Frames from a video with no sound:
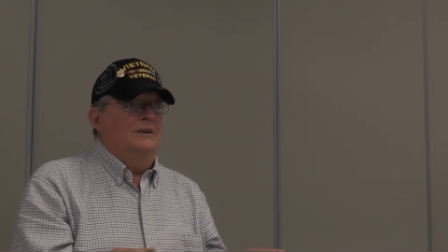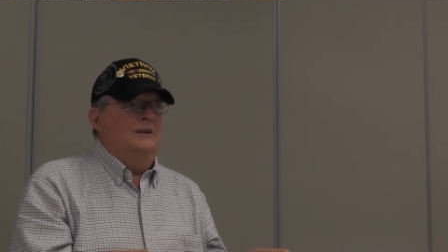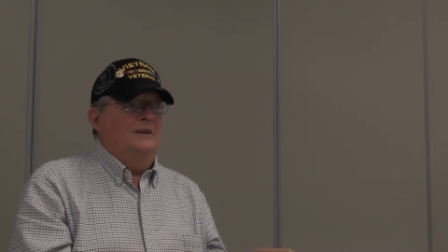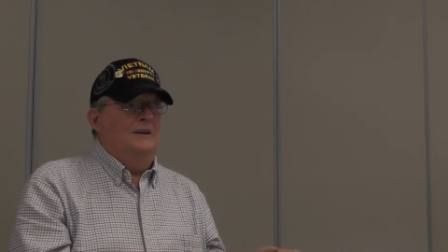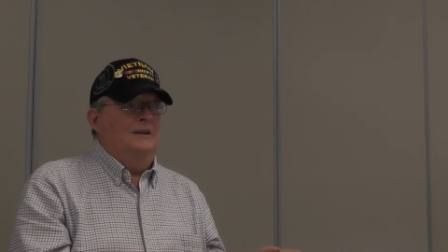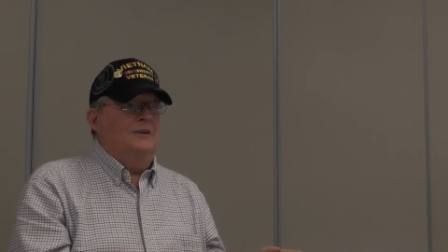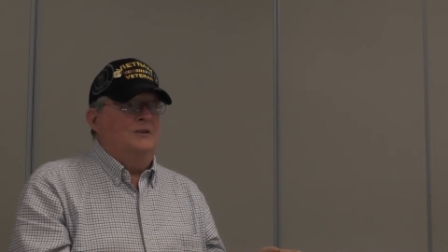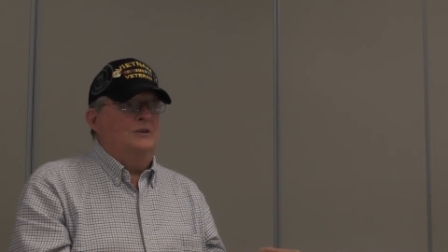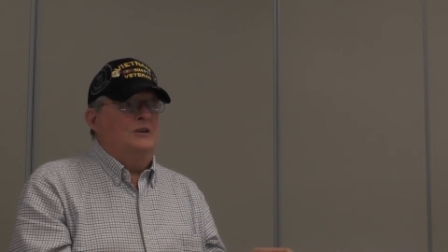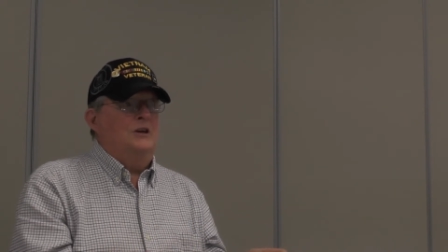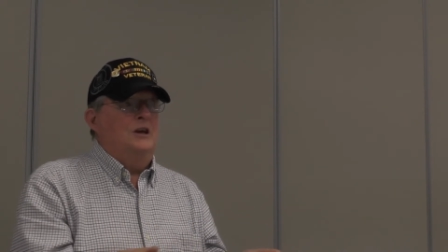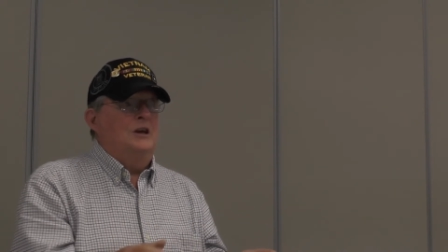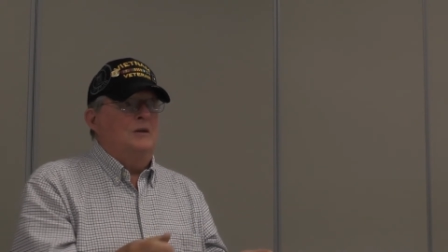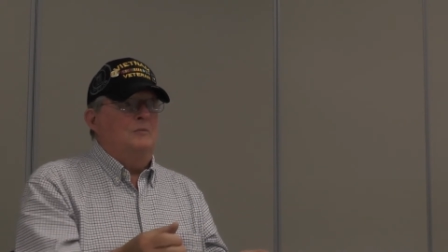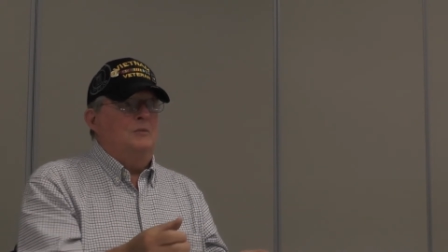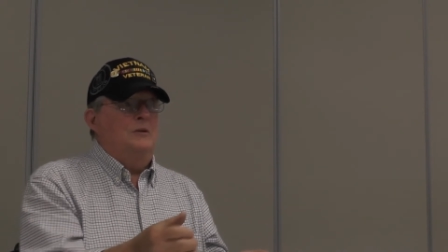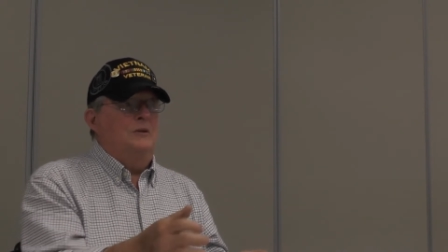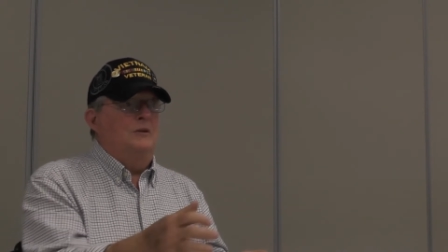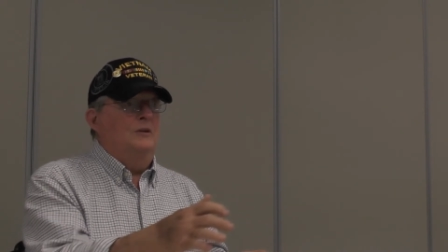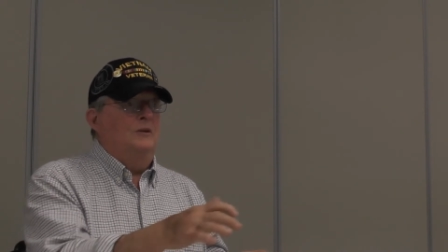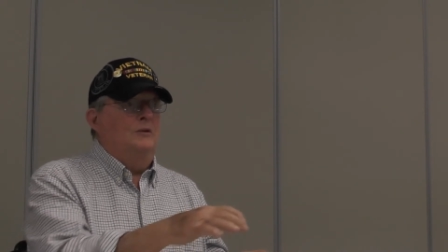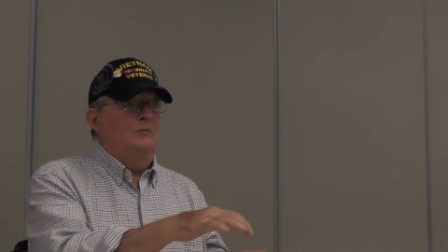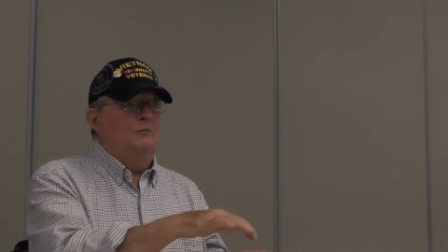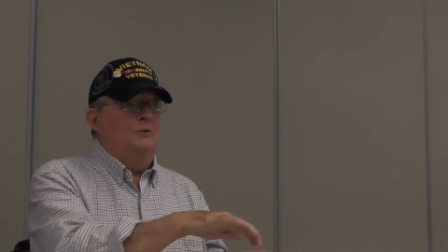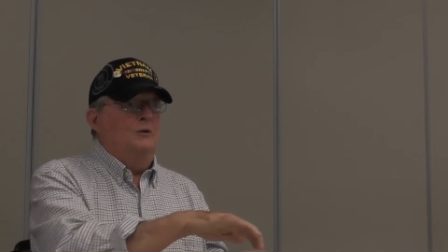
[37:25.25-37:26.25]
that's
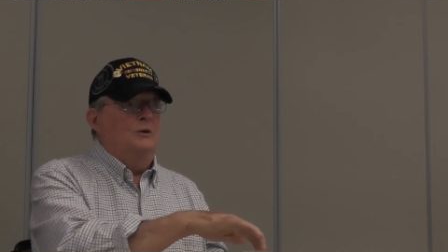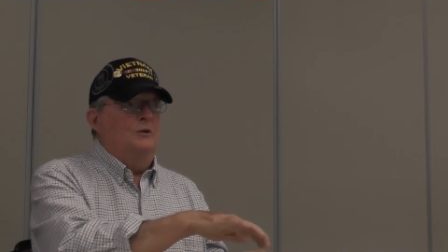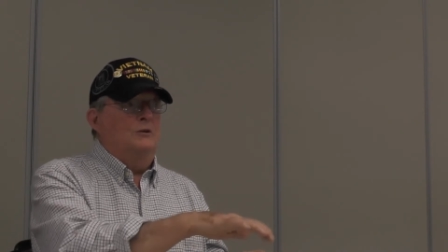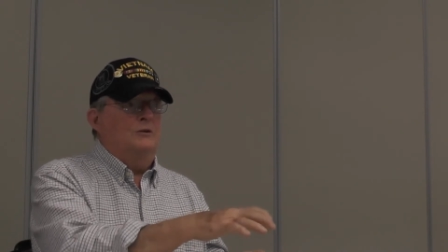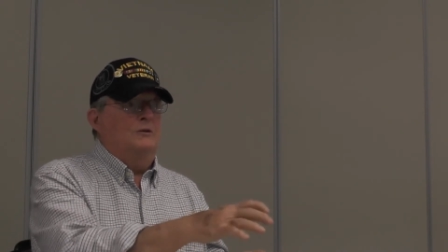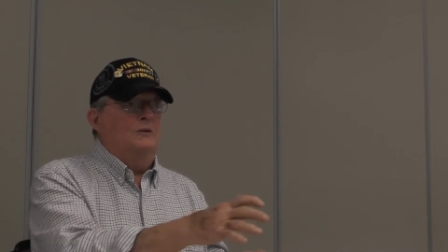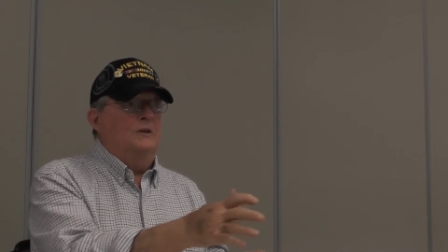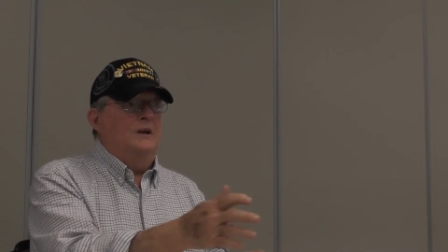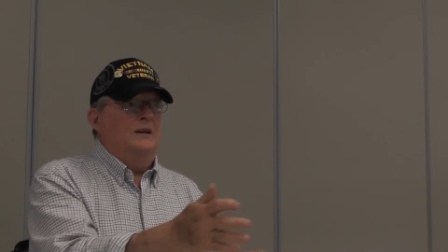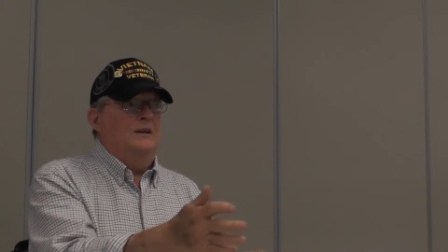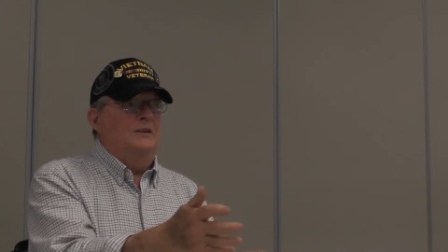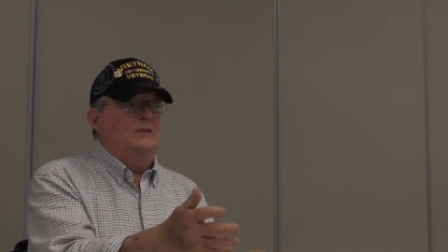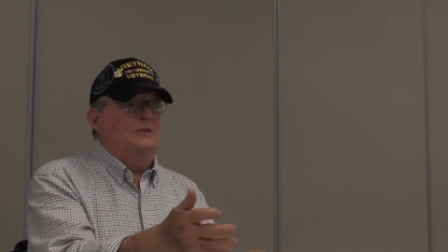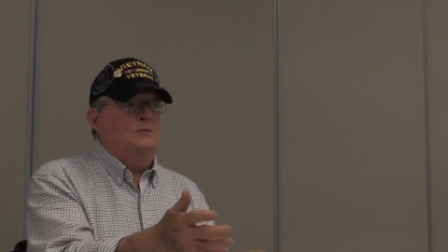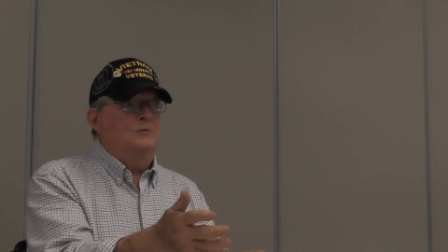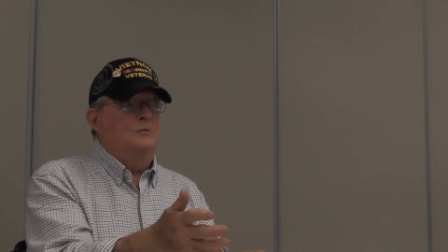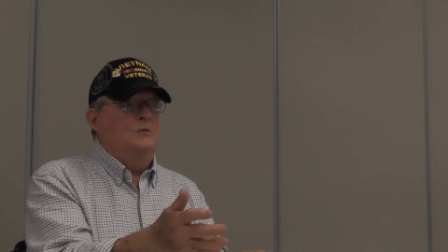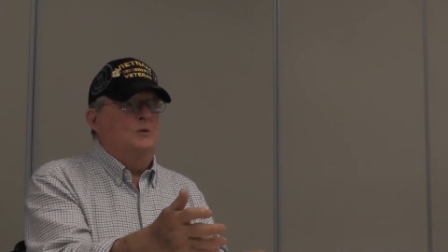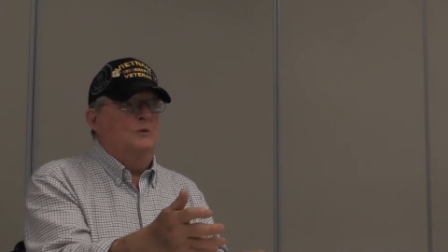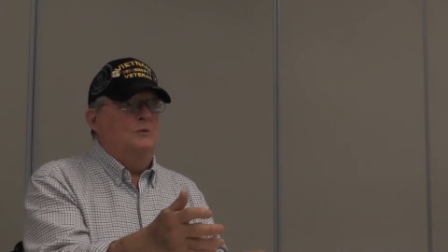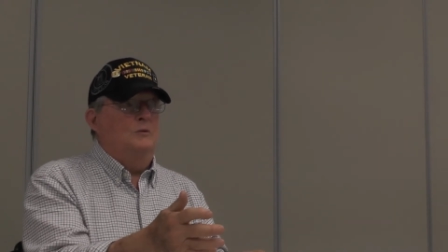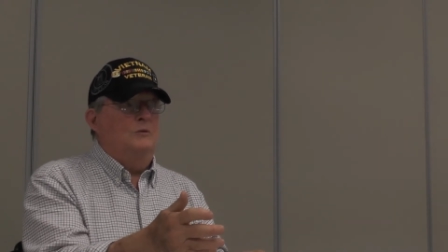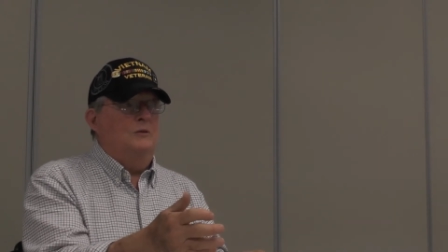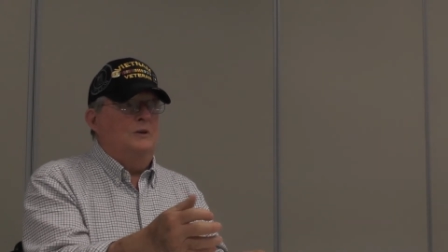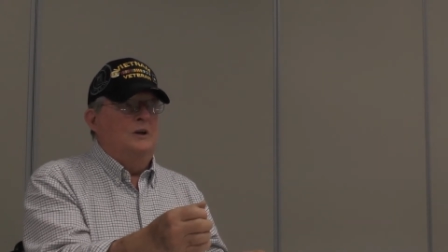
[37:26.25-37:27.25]
keeping the real nice
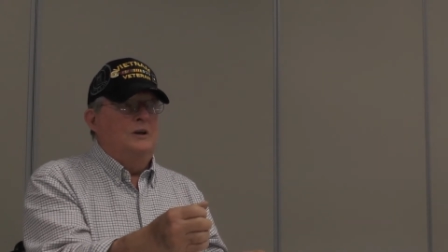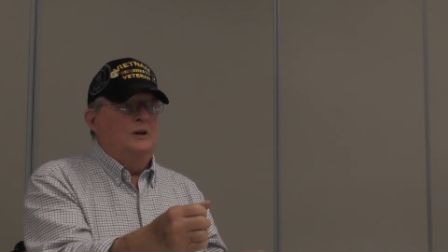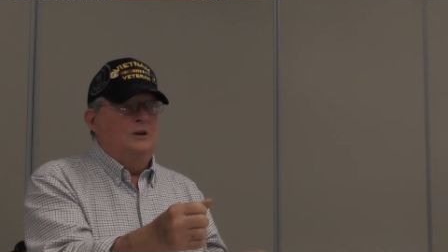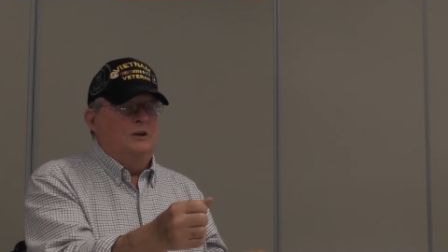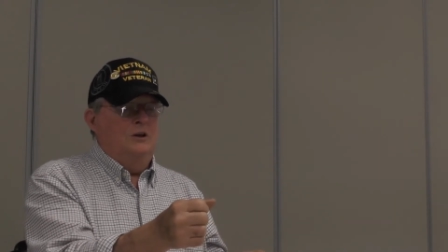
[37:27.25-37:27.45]
smooth.